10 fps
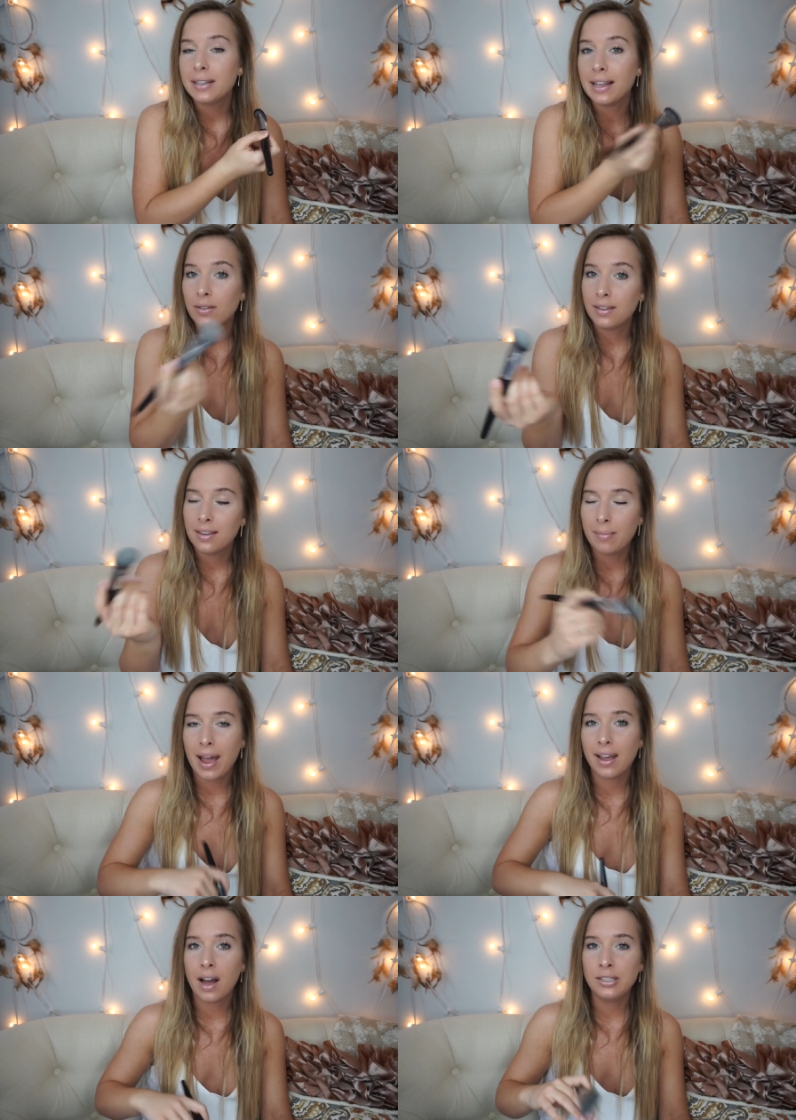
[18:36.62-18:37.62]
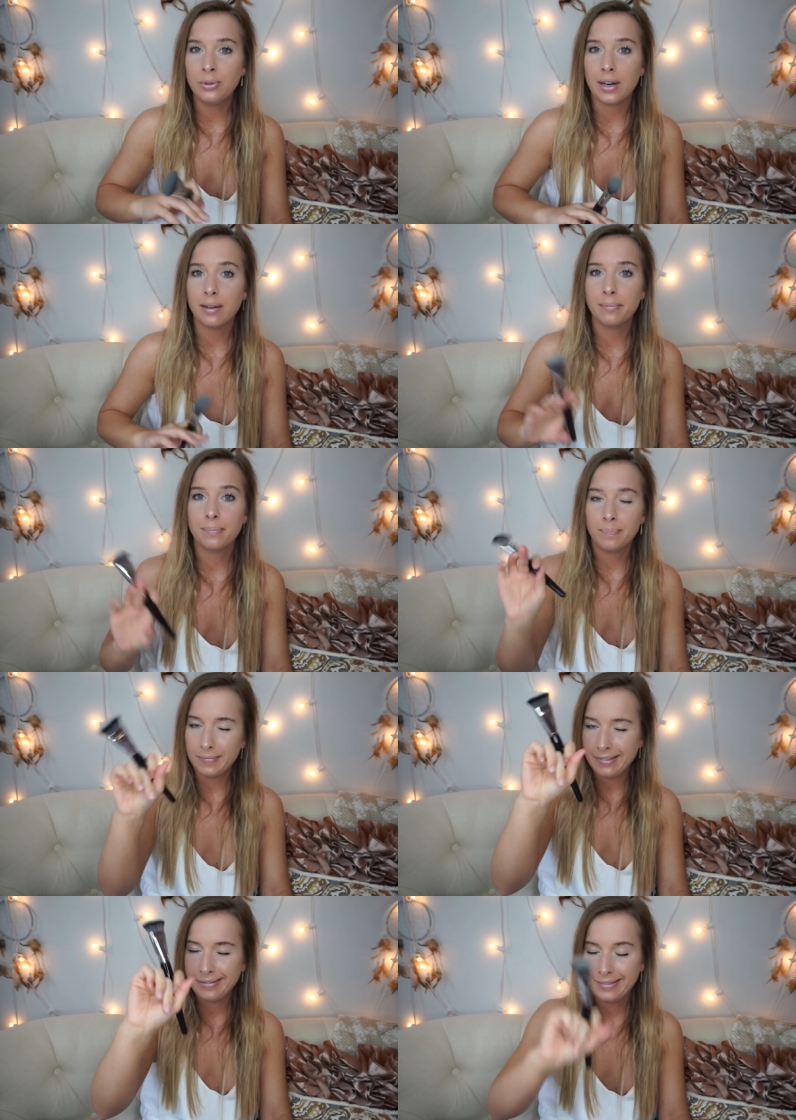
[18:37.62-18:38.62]
that's my contouring.
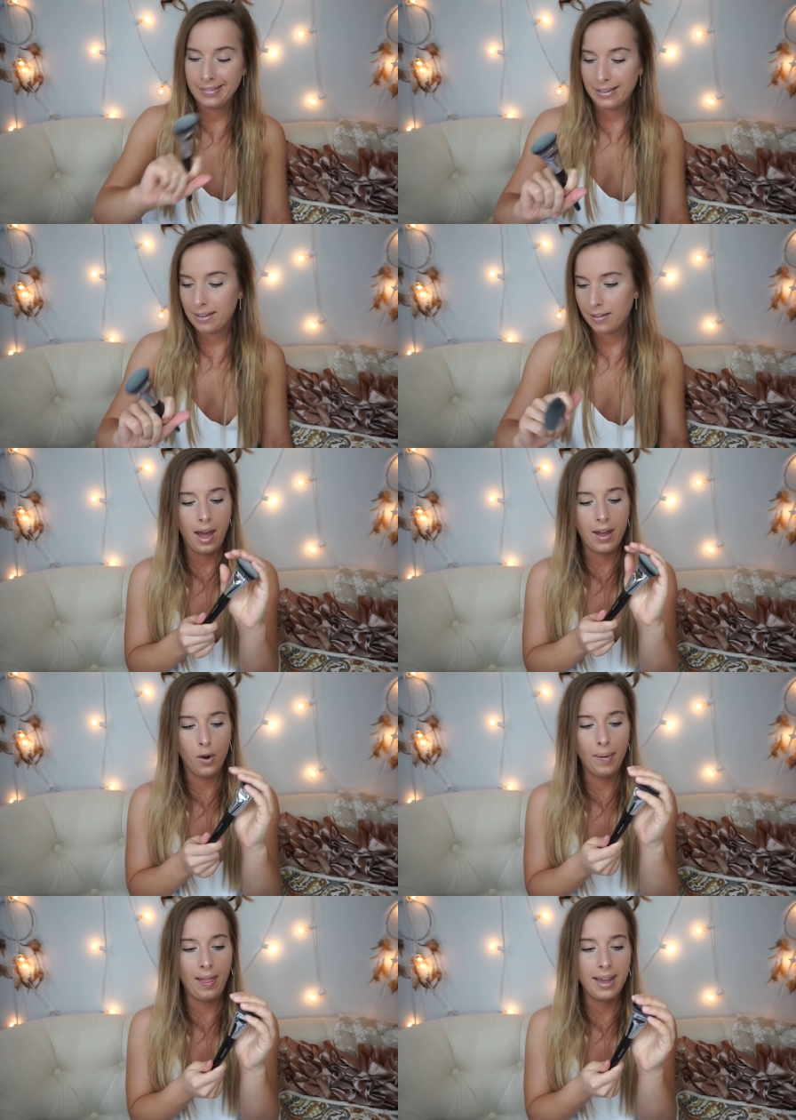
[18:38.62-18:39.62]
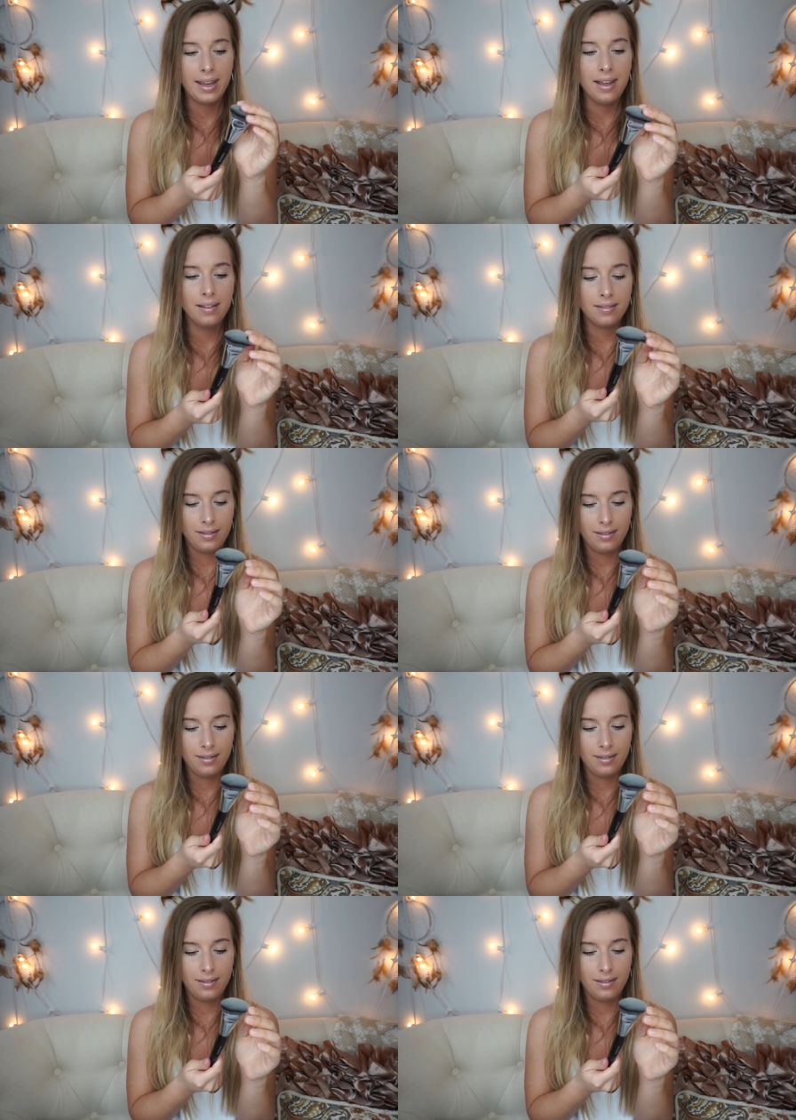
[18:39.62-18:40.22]
I hope I like it.